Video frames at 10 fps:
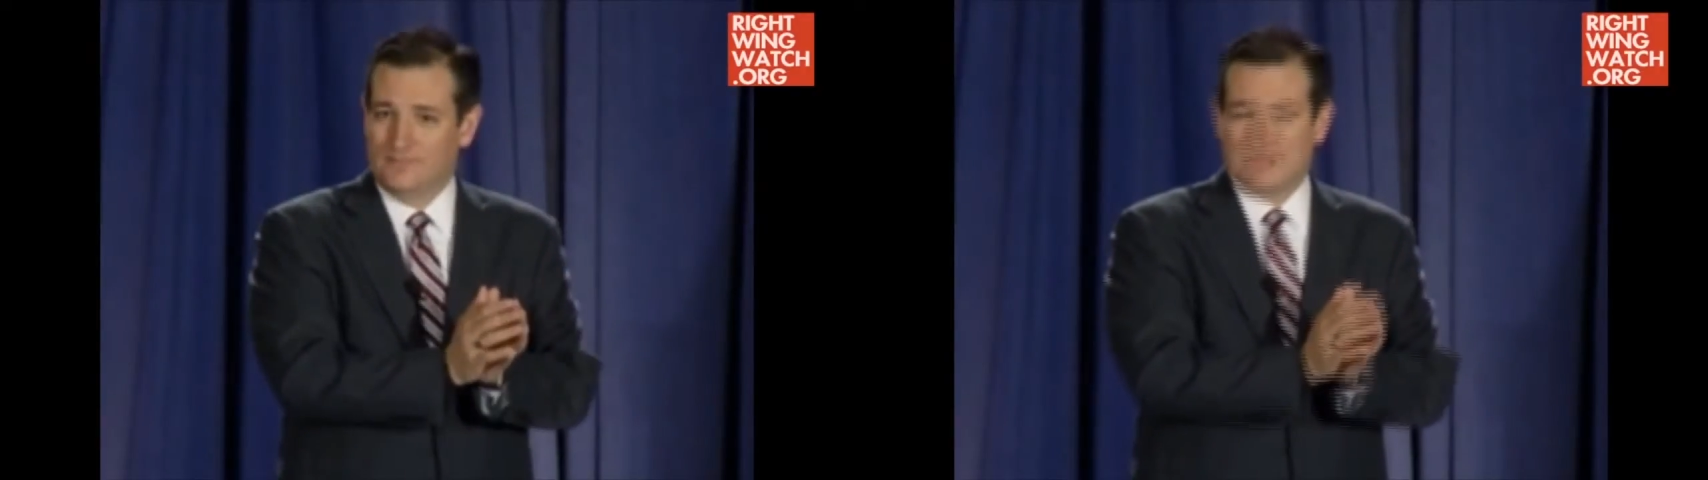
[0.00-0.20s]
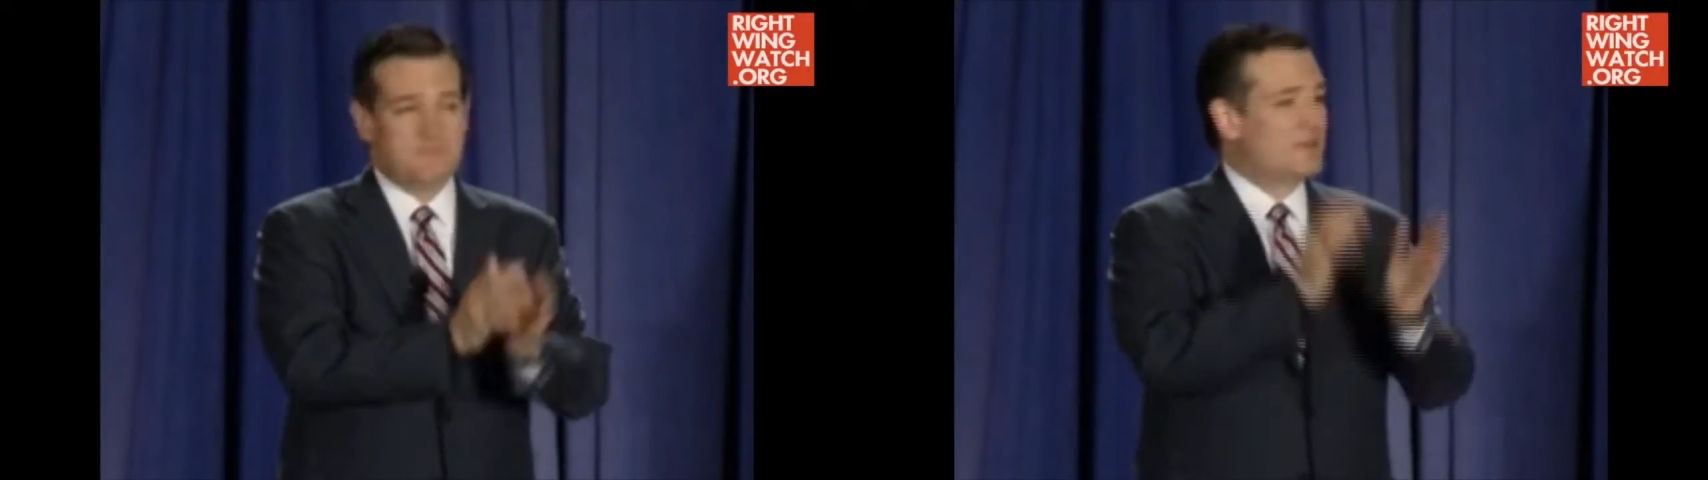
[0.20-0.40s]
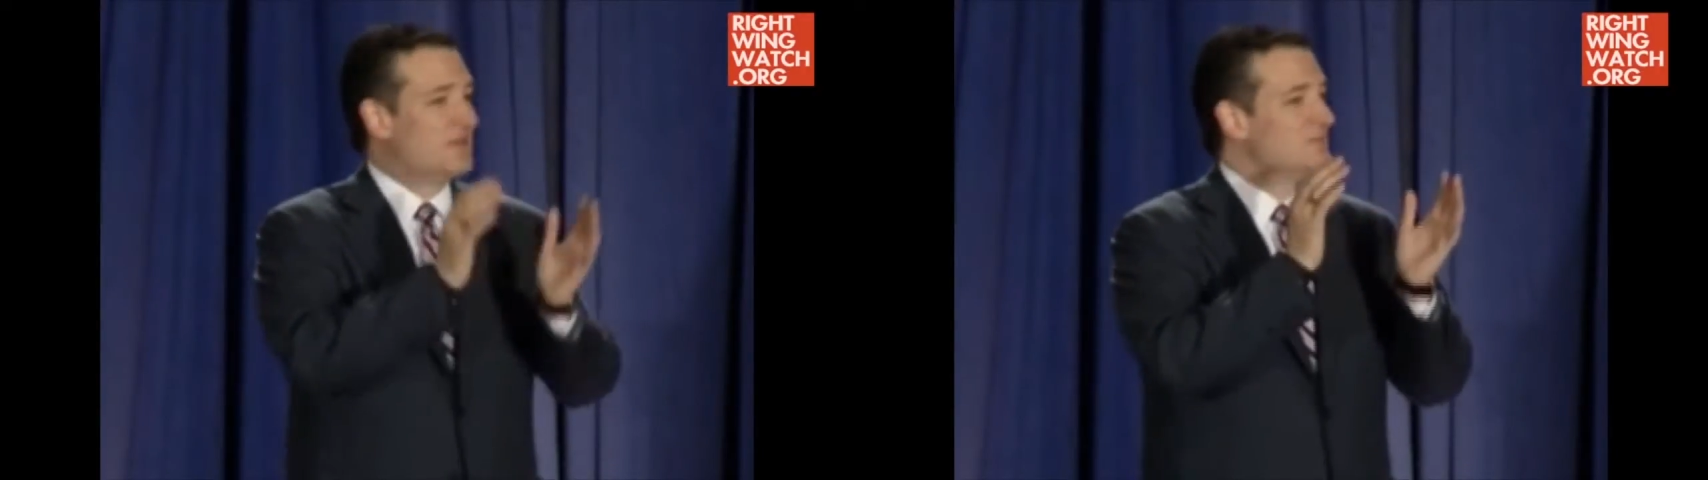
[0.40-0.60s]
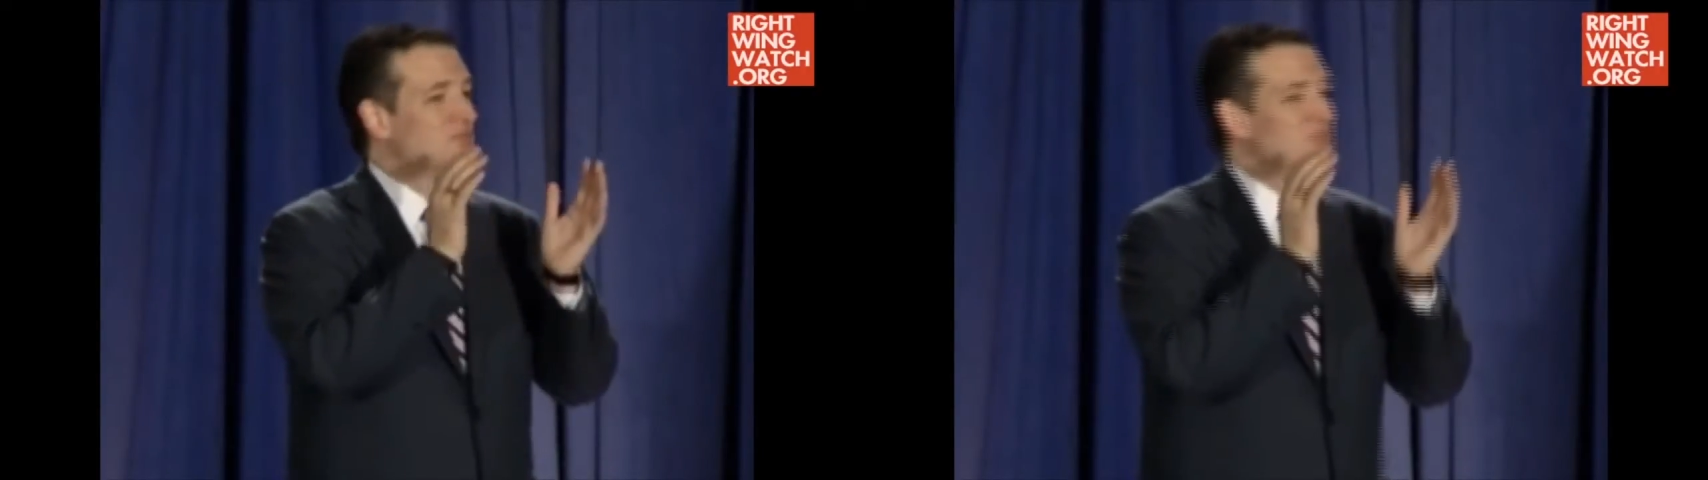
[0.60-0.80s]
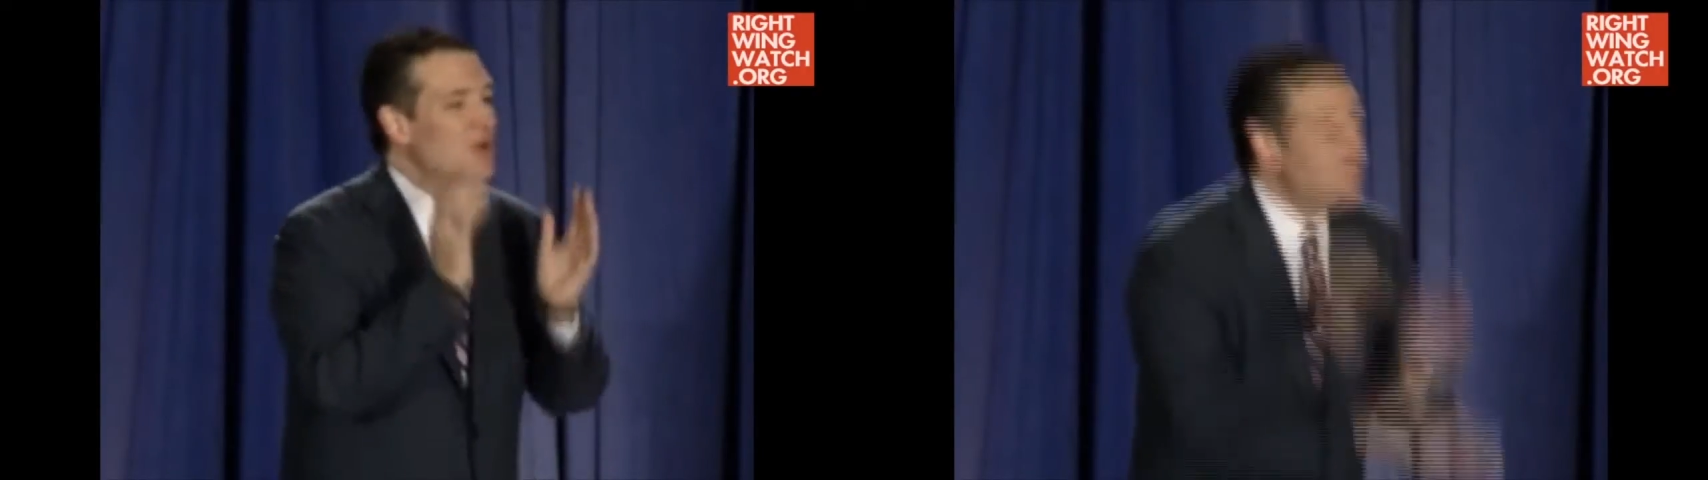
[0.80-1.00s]
has become
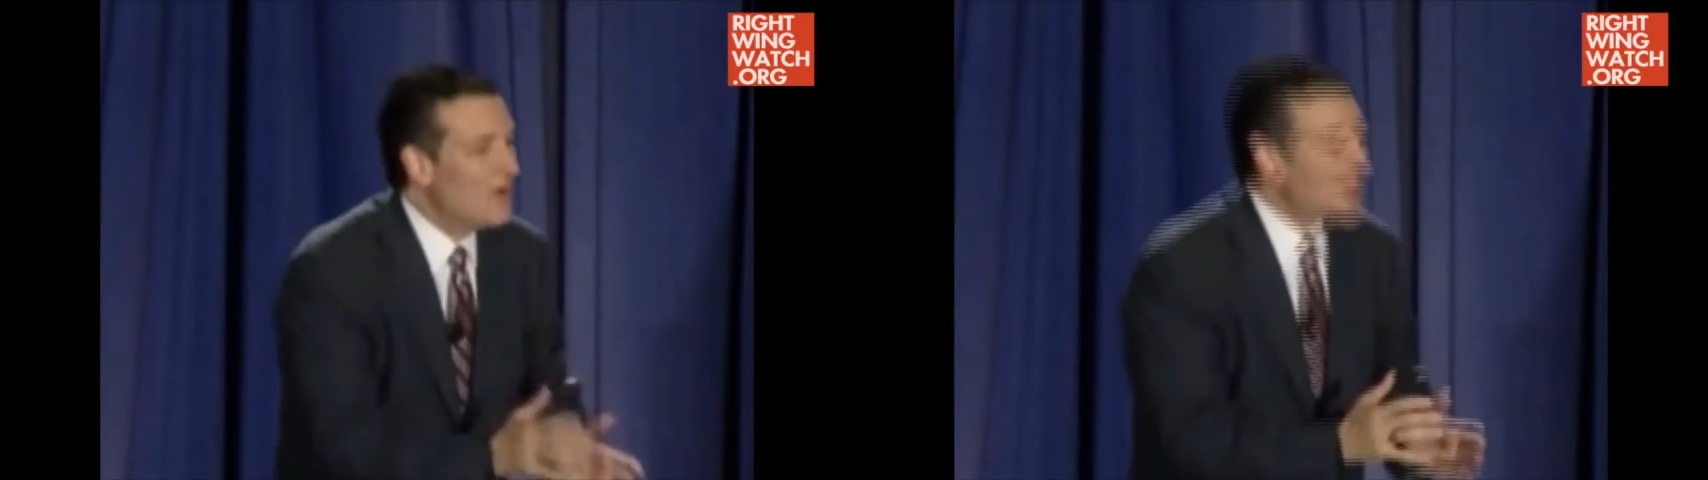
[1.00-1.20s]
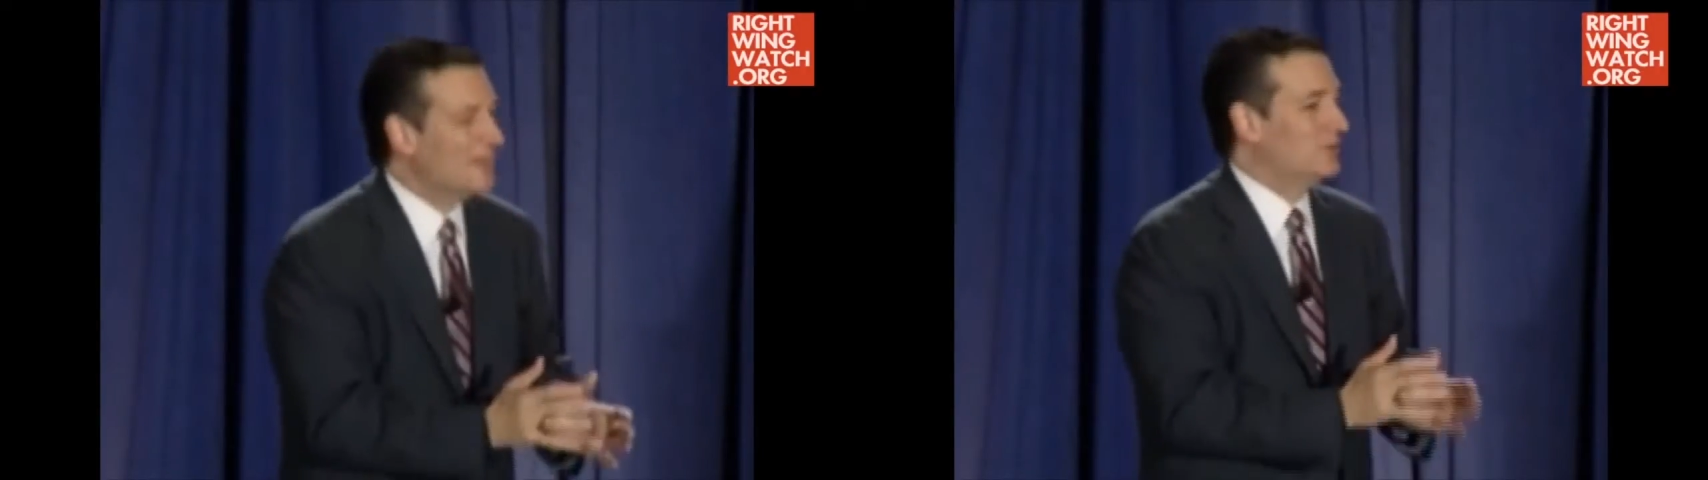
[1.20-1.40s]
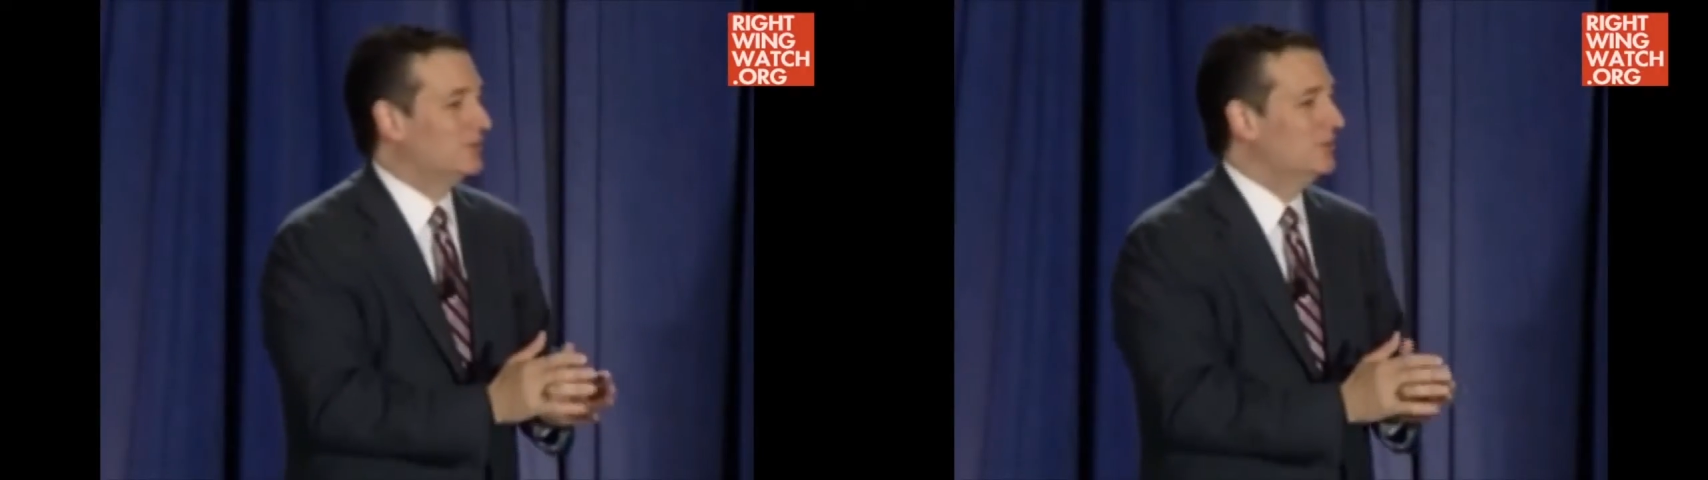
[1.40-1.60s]
so radical,